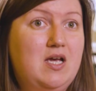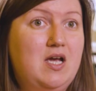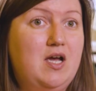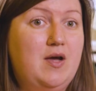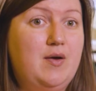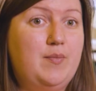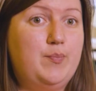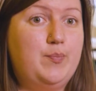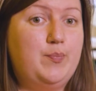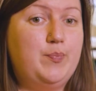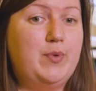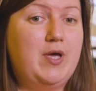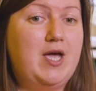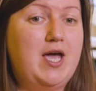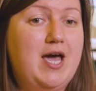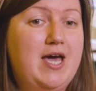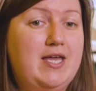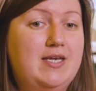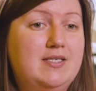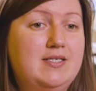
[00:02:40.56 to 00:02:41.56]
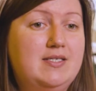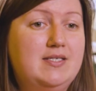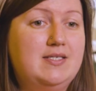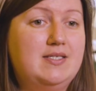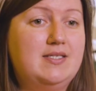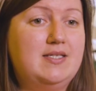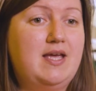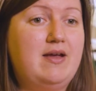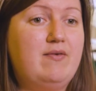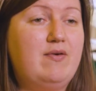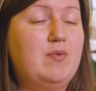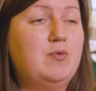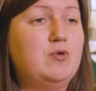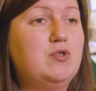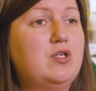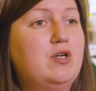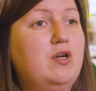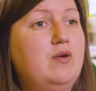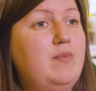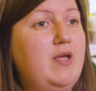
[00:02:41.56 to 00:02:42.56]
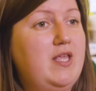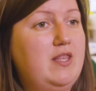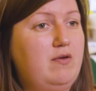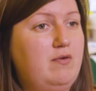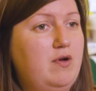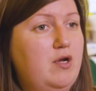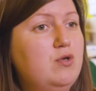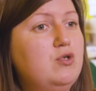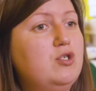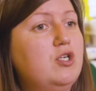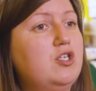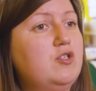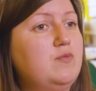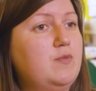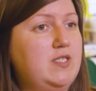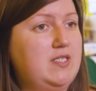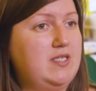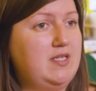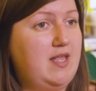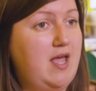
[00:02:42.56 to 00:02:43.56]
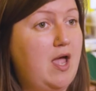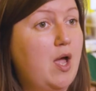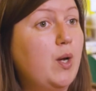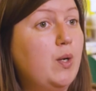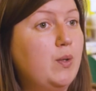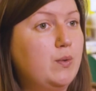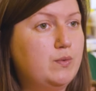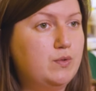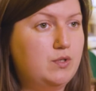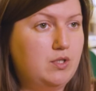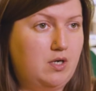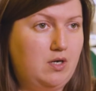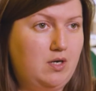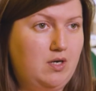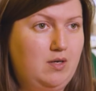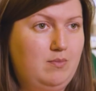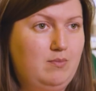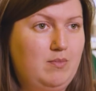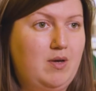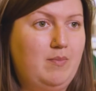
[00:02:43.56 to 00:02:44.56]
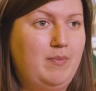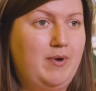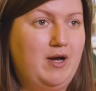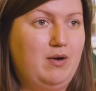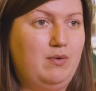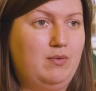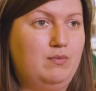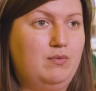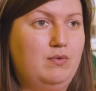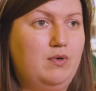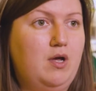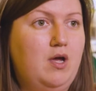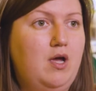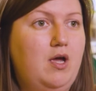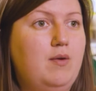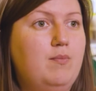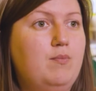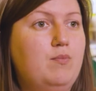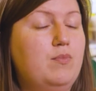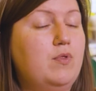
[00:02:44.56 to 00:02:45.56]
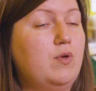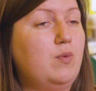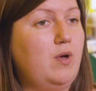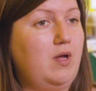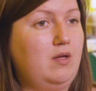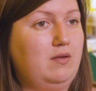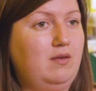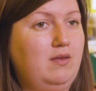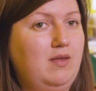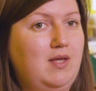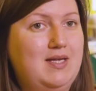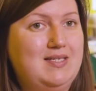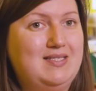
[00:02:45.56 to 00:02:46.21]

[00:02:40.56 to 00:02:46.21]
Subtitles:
and they're able to kind of make their own judgments in their own time about the work that they're